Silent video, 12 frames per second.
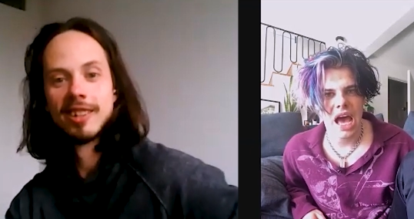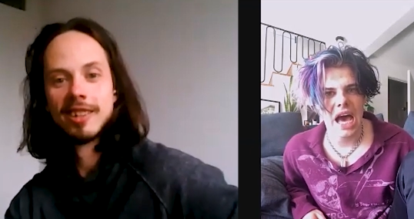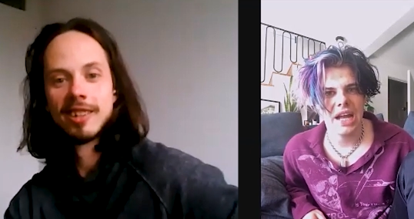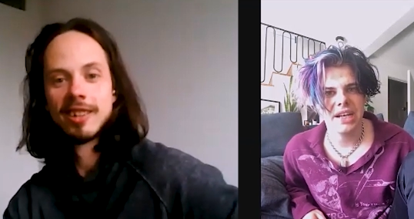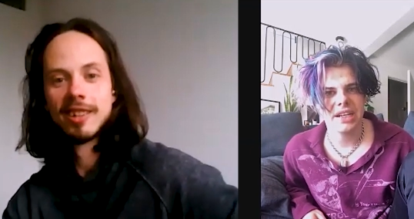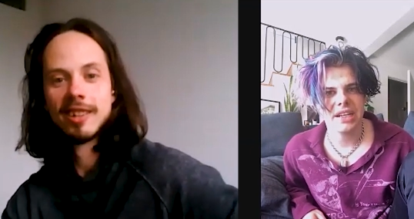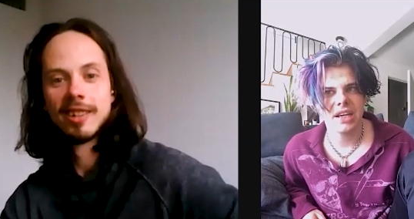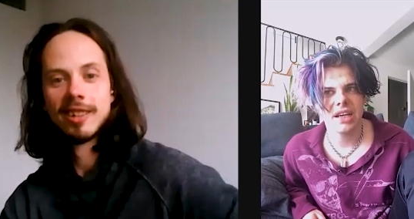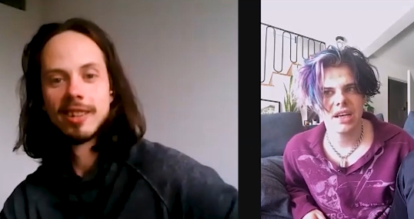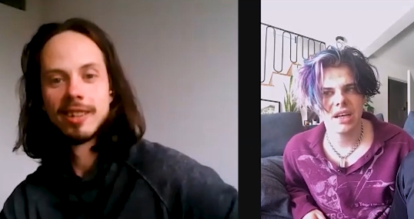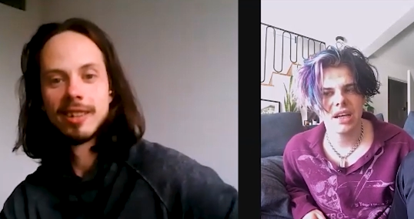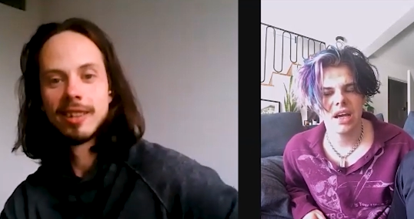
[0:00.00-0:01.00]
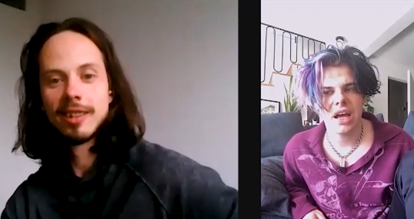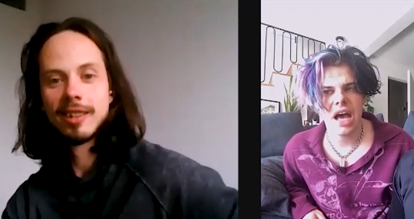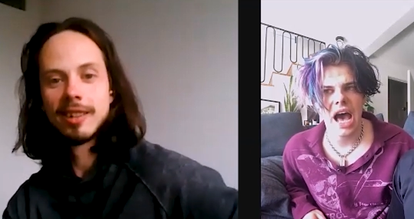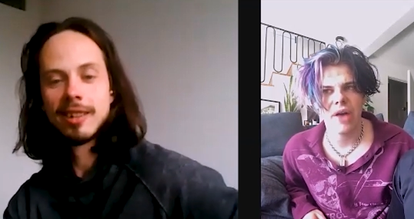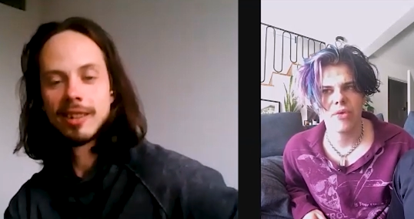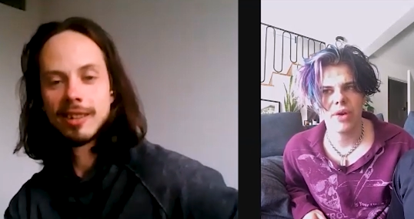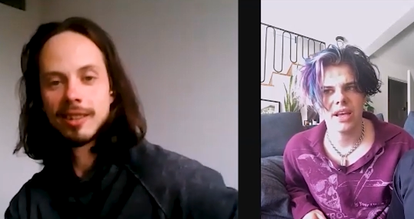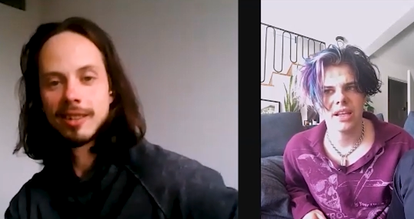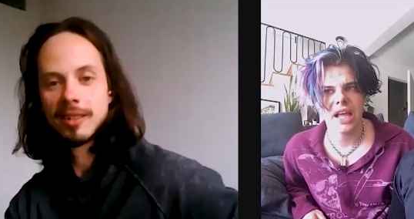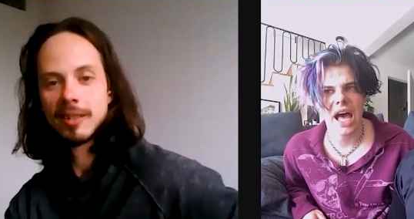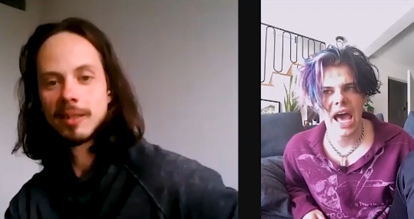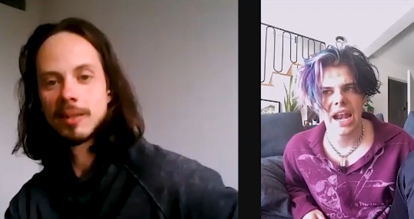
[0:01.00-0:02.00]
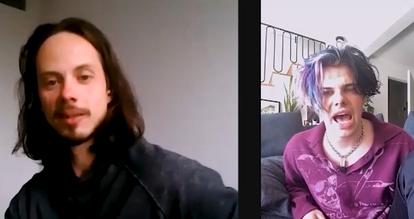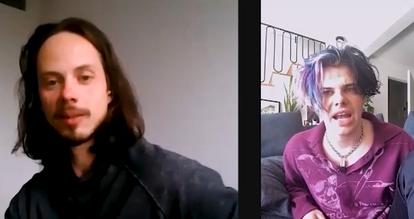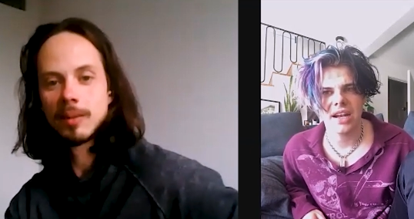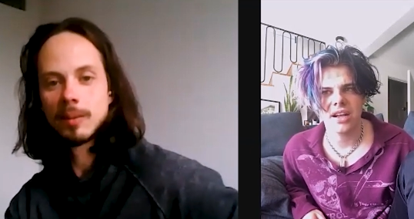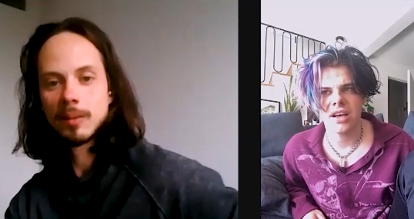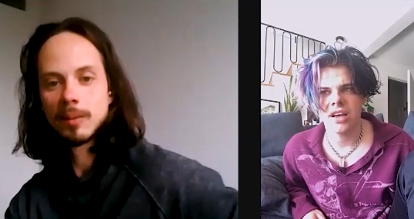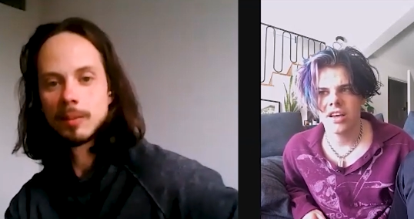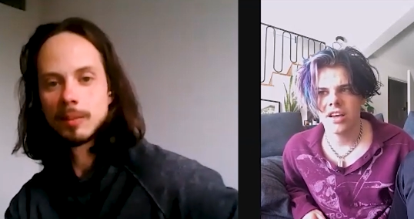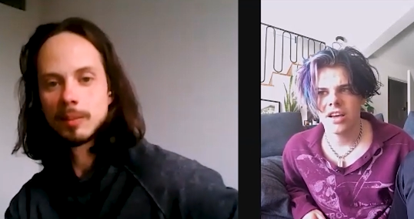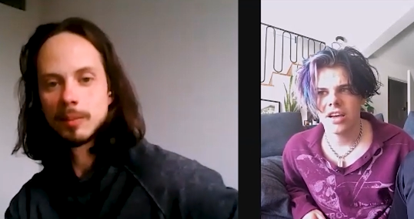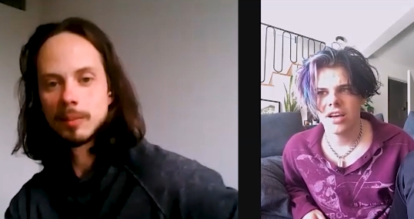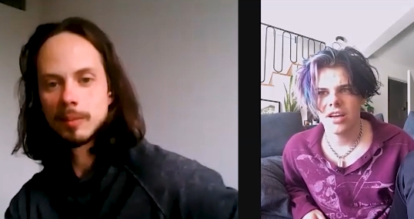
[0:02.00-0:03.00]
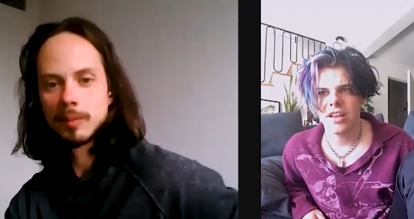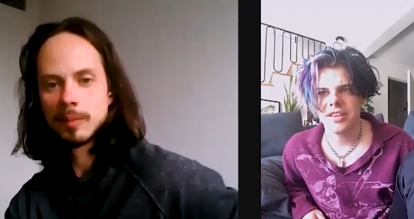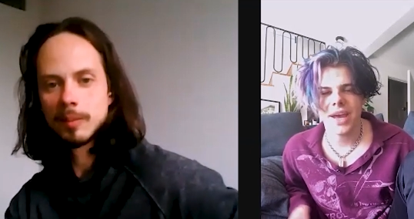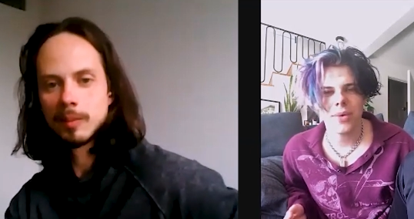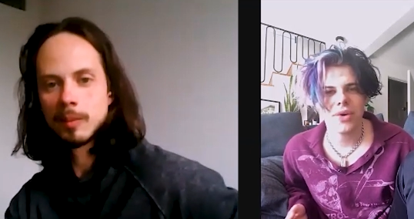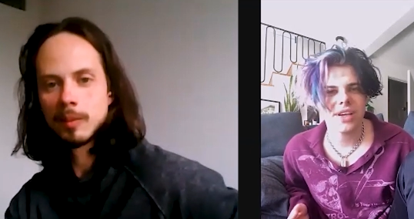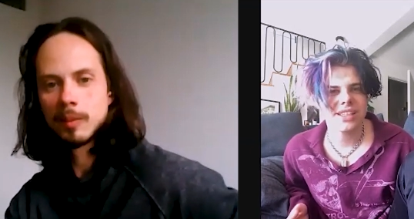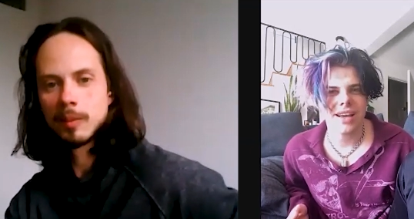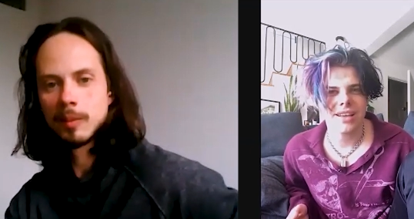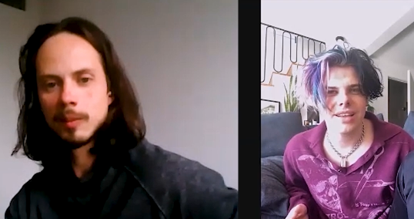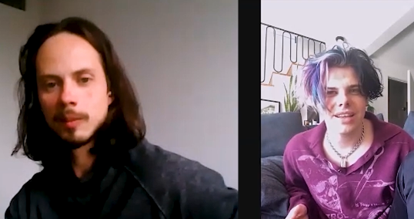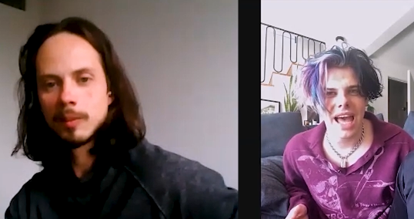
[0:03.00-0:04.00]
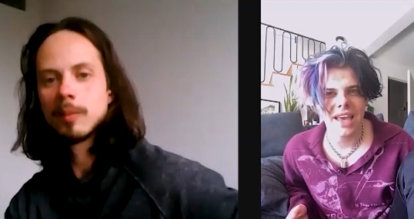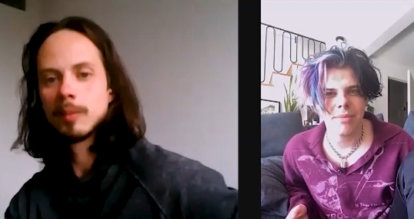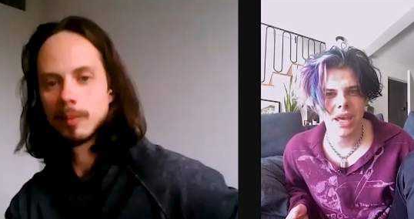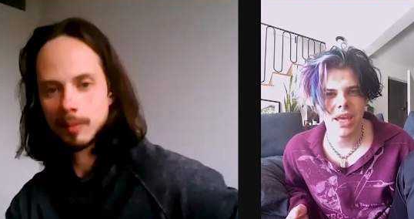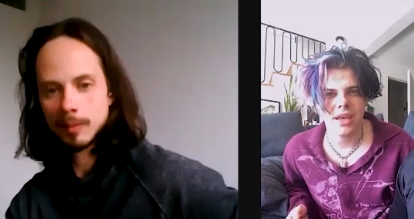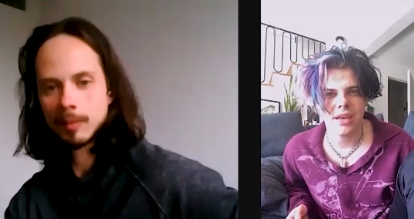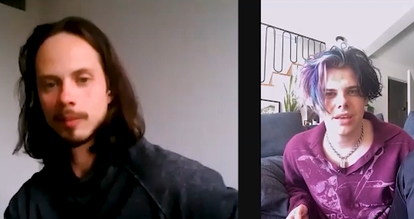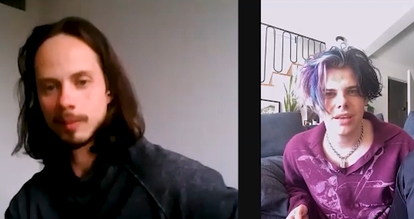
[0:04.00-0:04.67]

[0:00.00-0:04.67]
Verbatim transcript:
Speaker 1: And I realized, and and they were exactly like me,